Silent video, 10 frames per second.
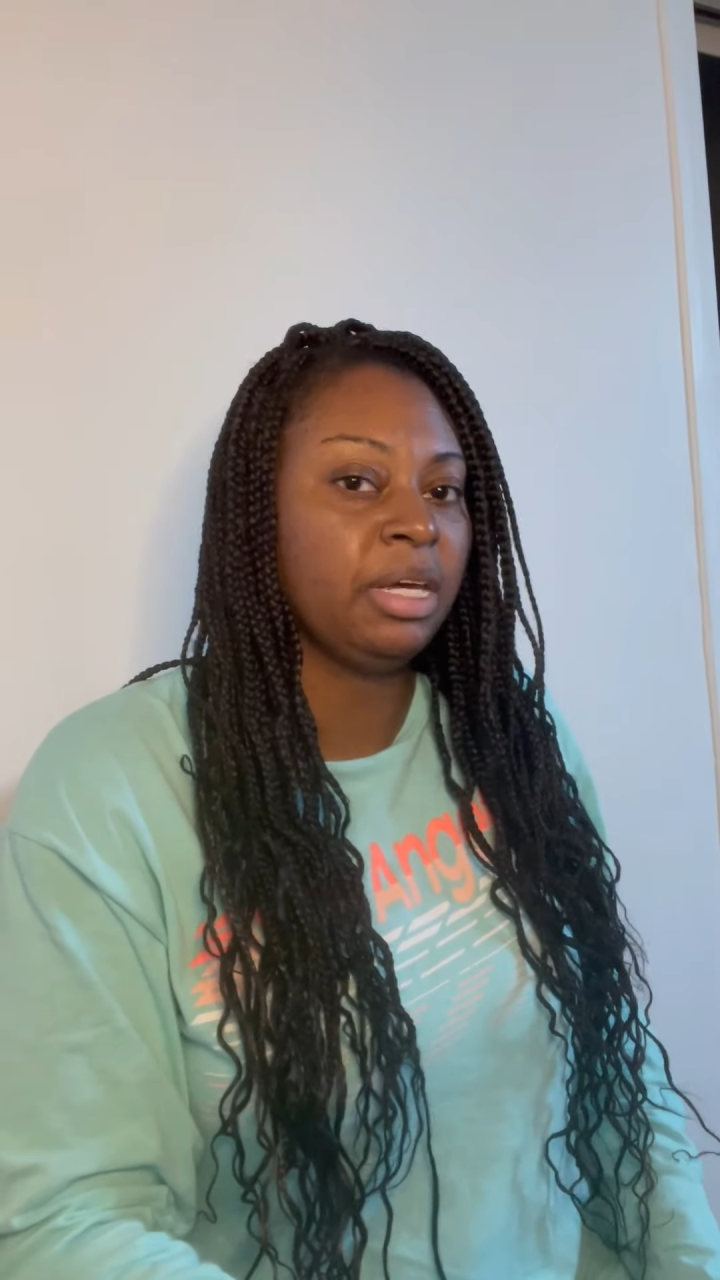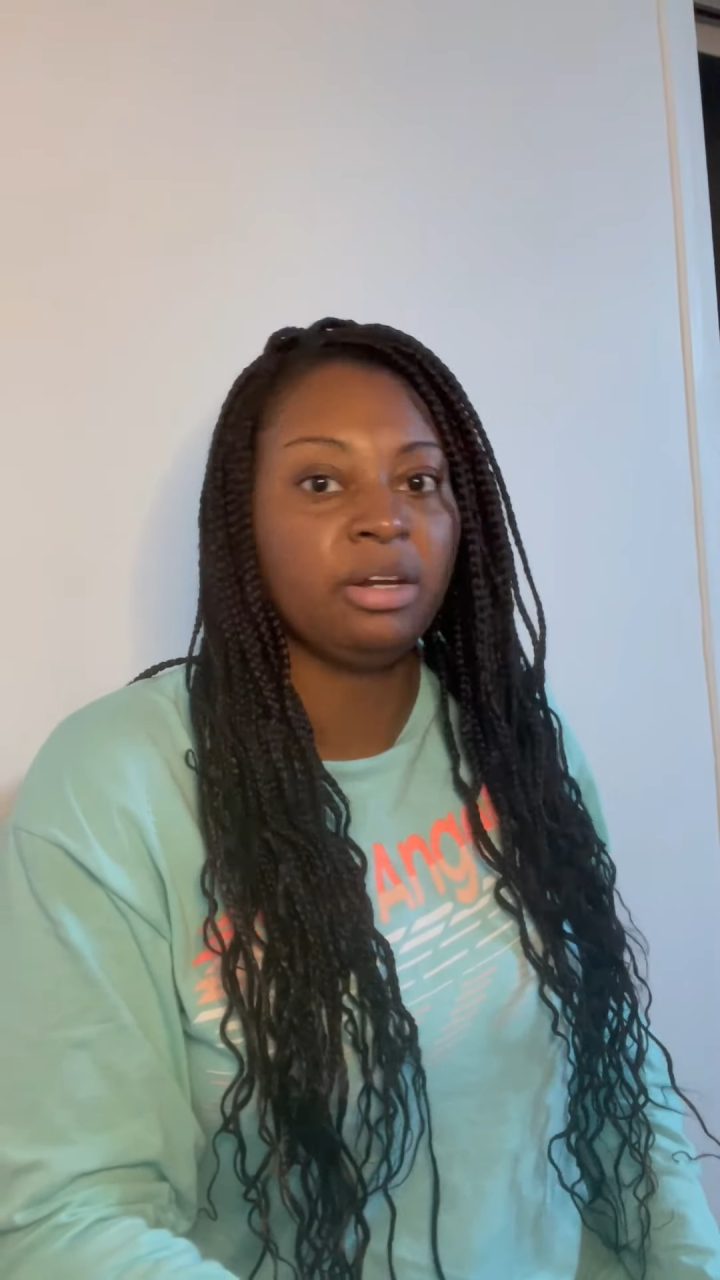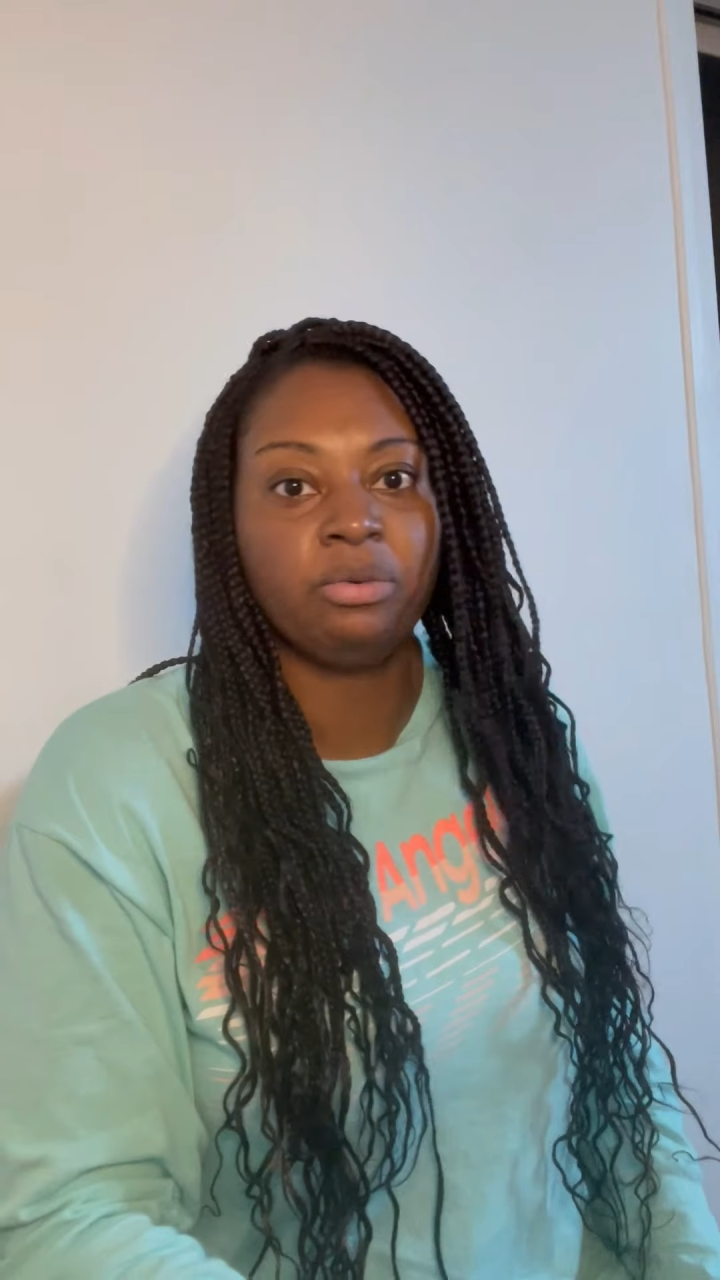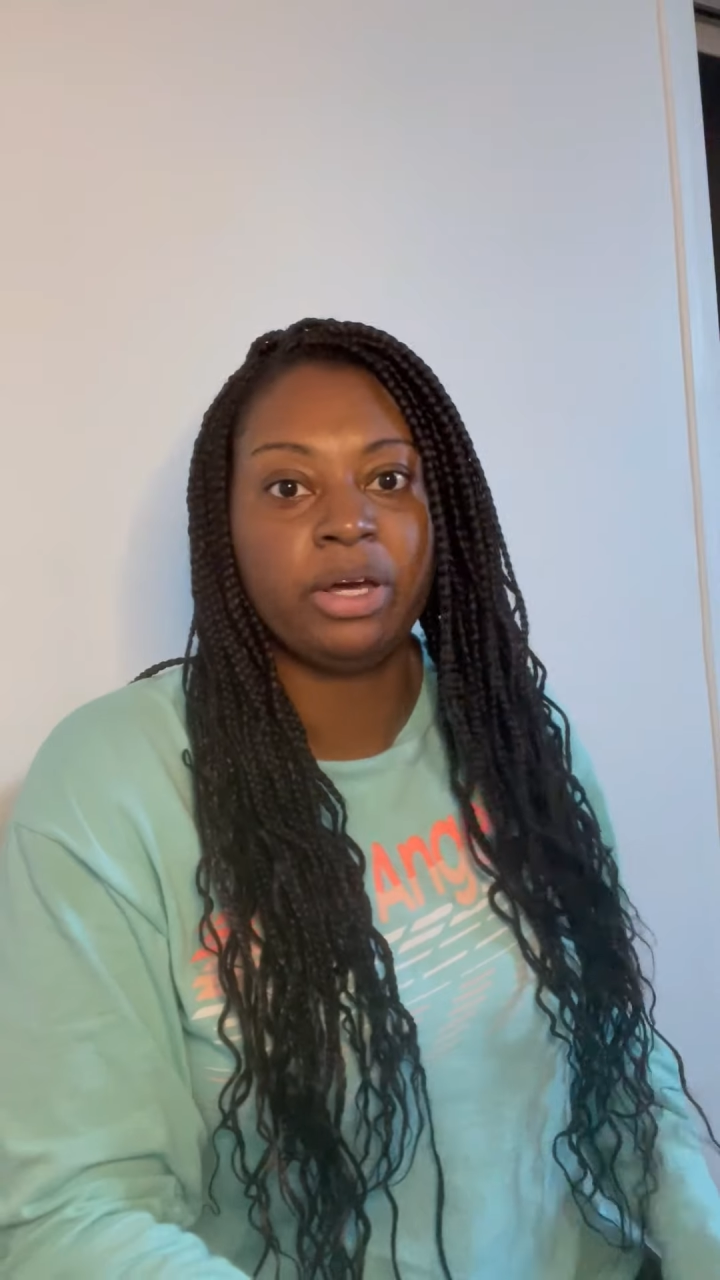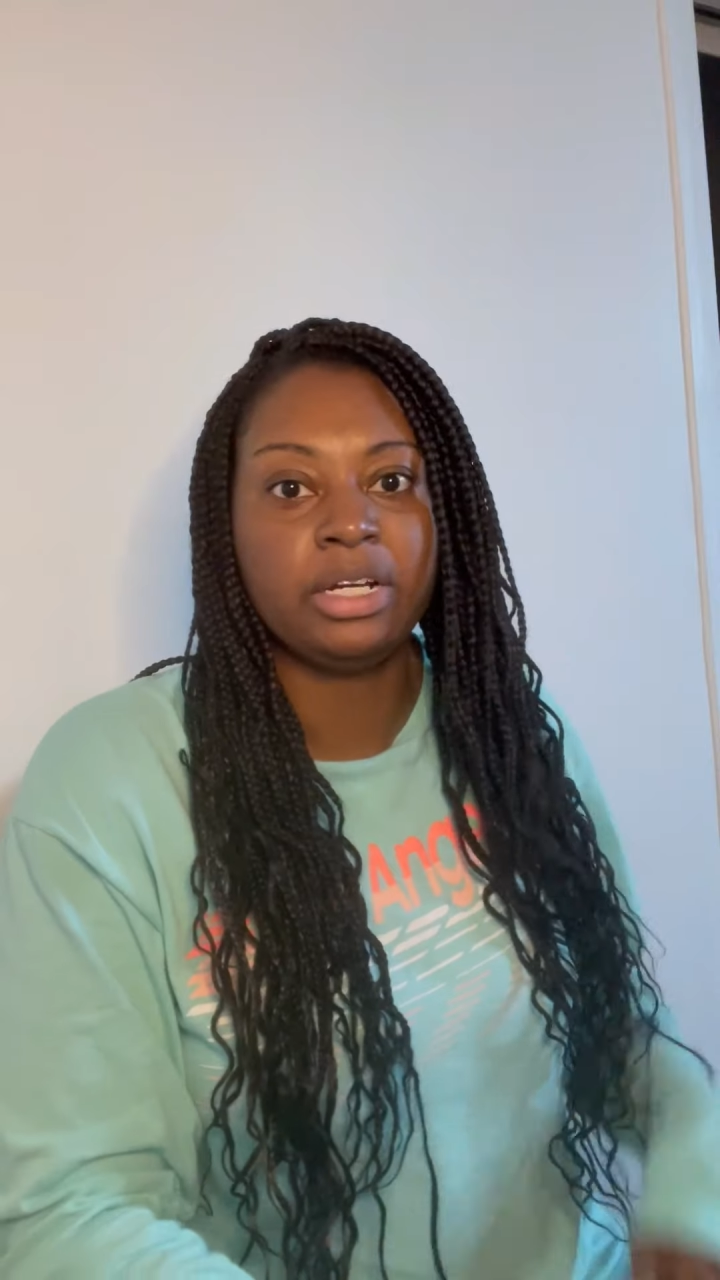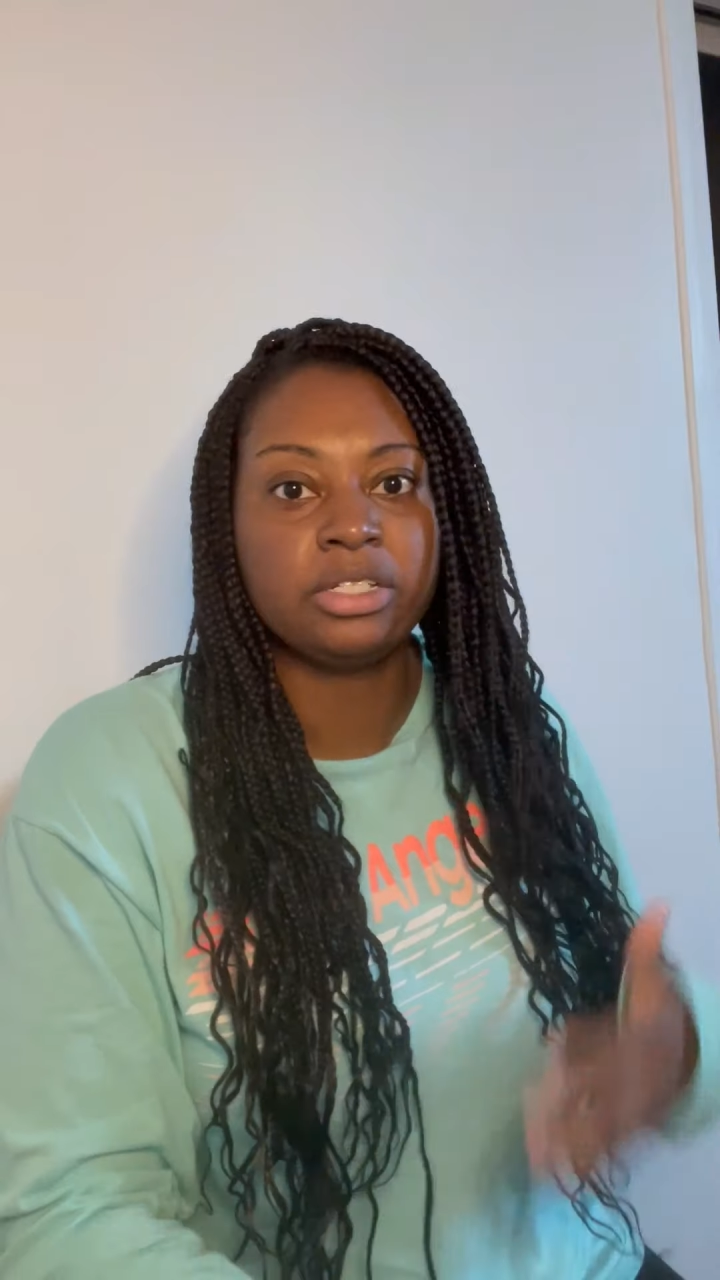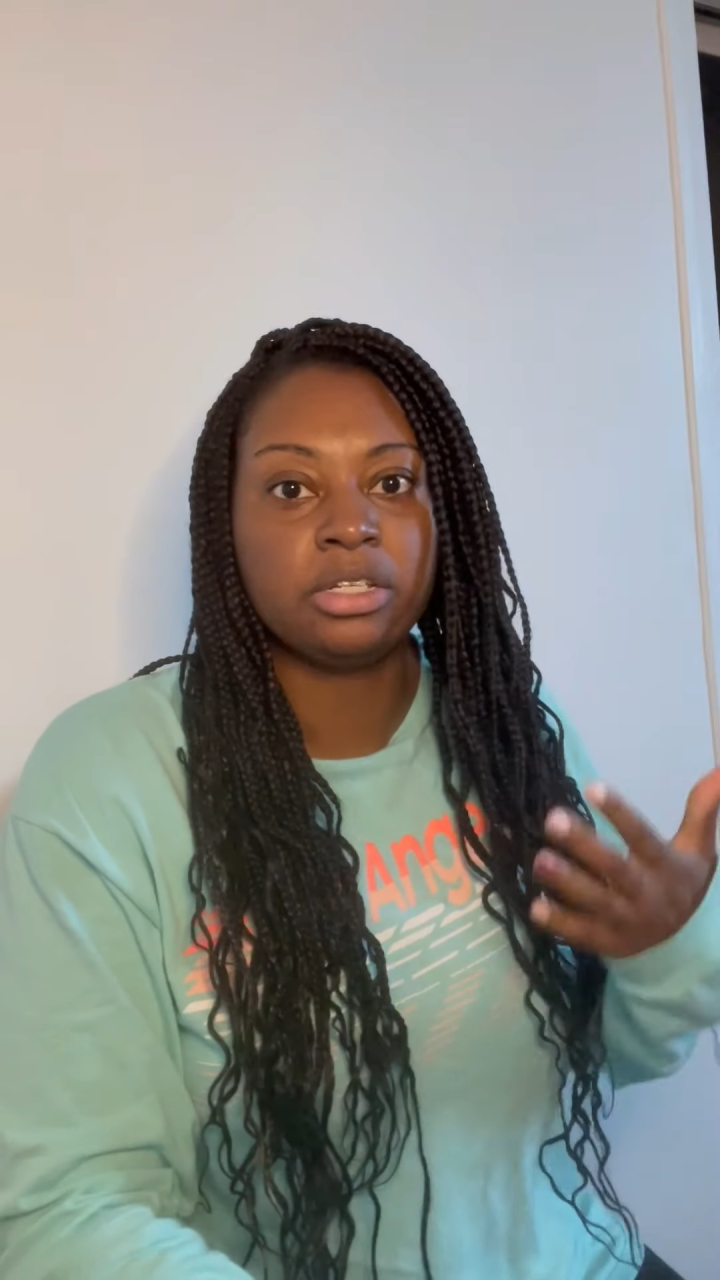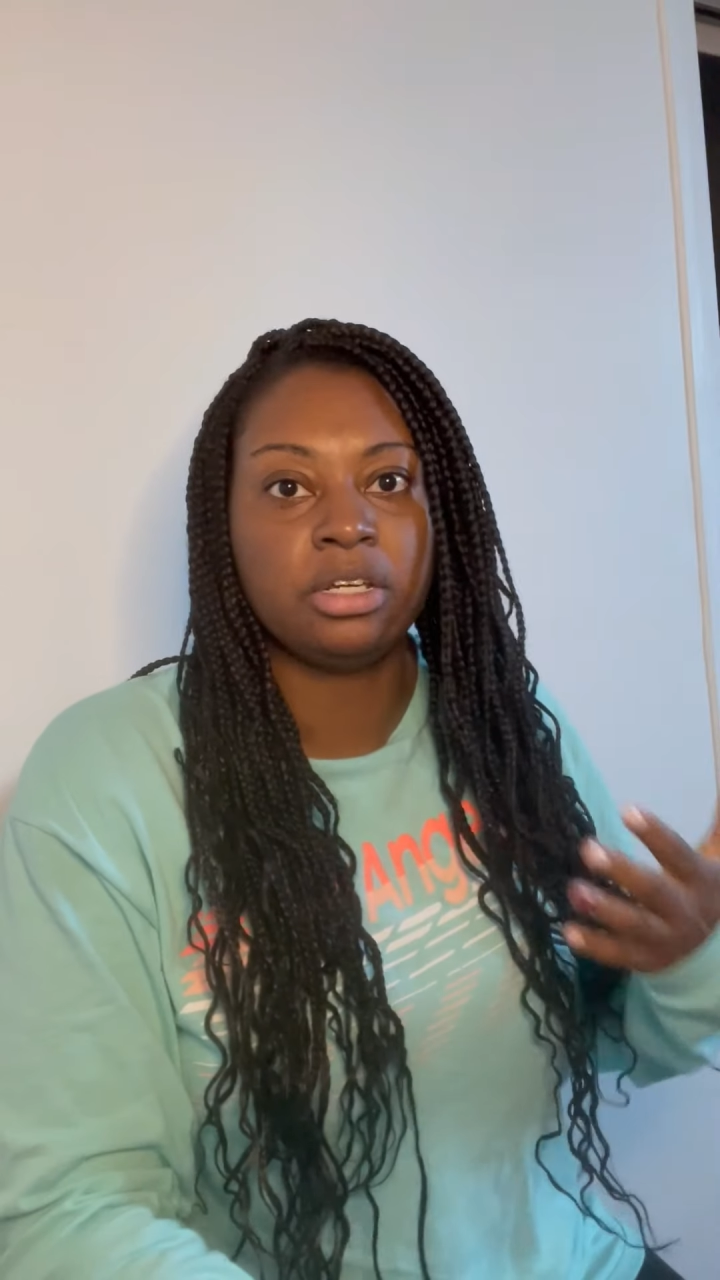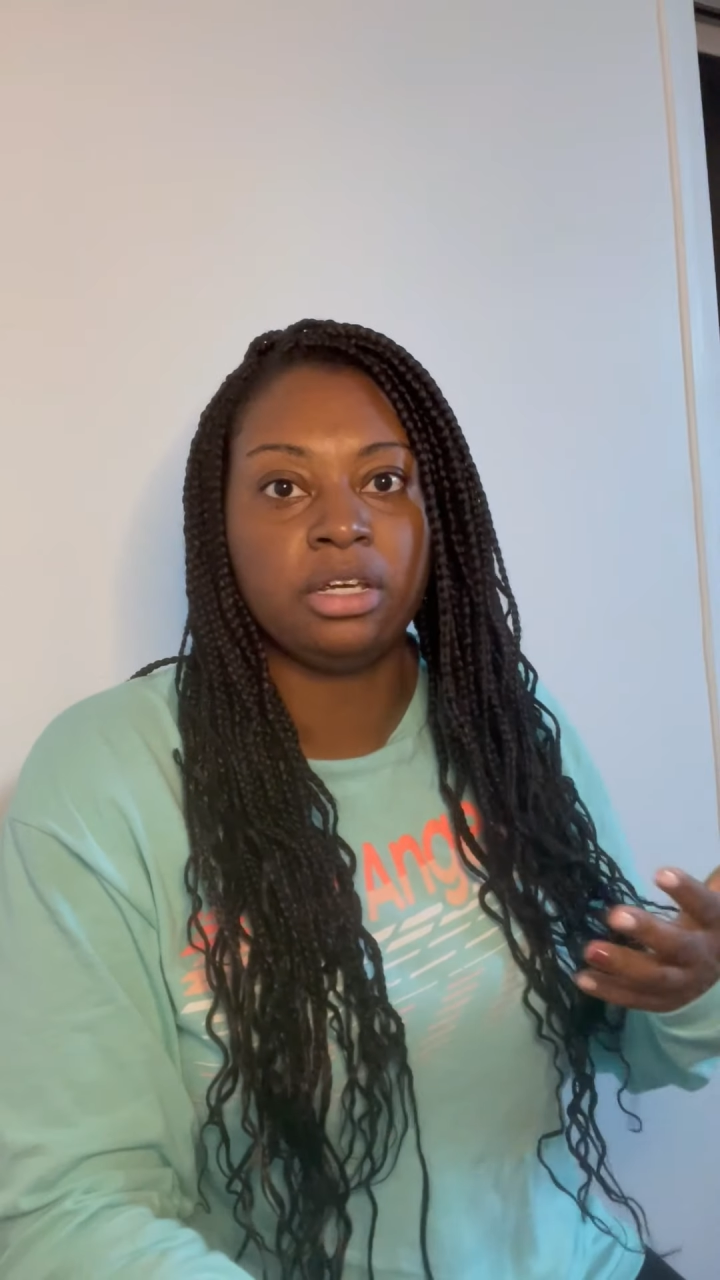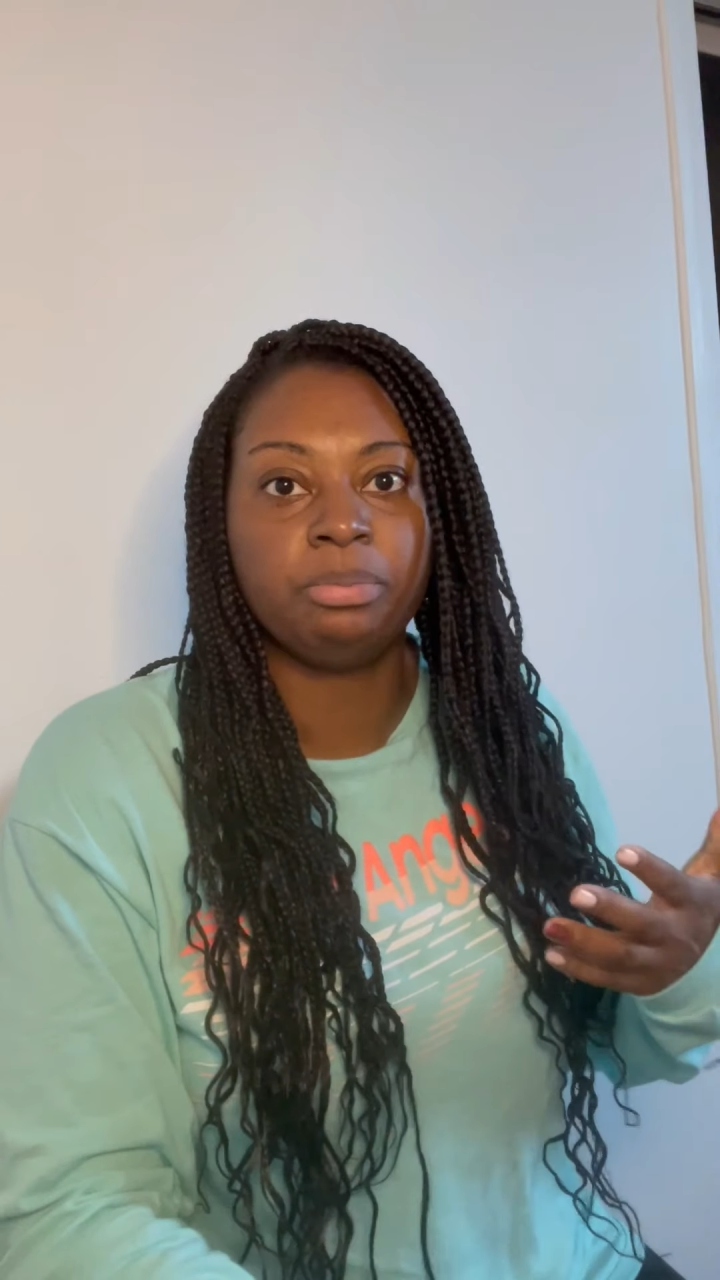getting ready
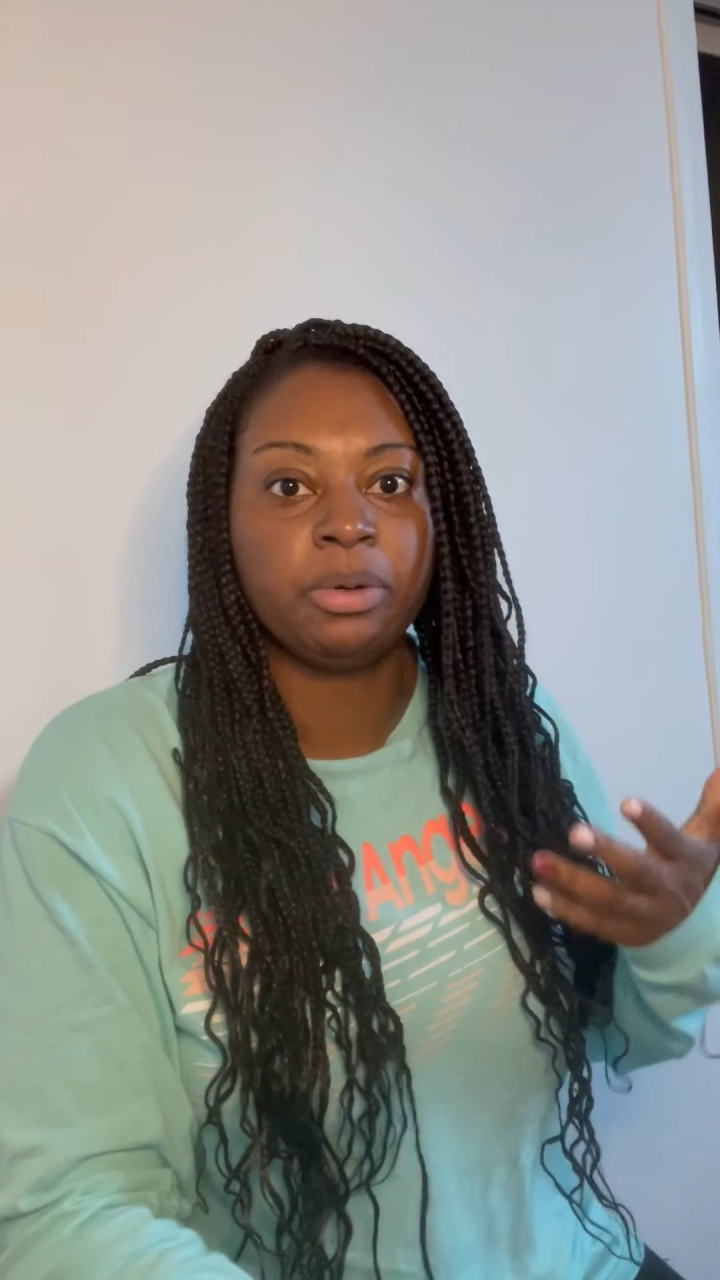to